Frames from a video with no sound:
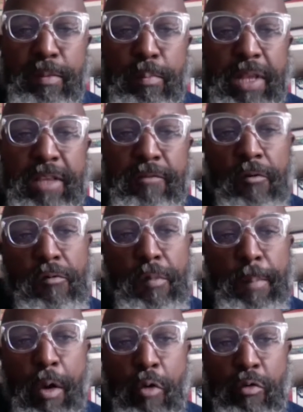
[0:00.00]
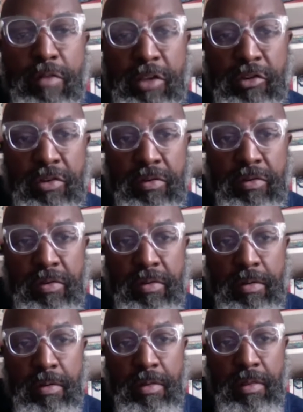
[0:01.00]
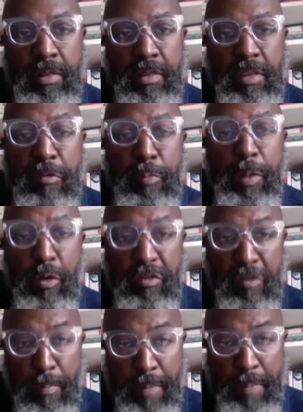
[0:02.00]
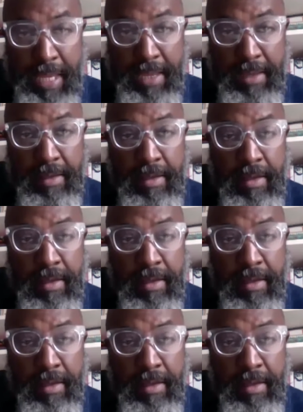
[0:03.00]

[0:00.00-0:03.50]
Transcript: metaphor for power relations. This belongs to me,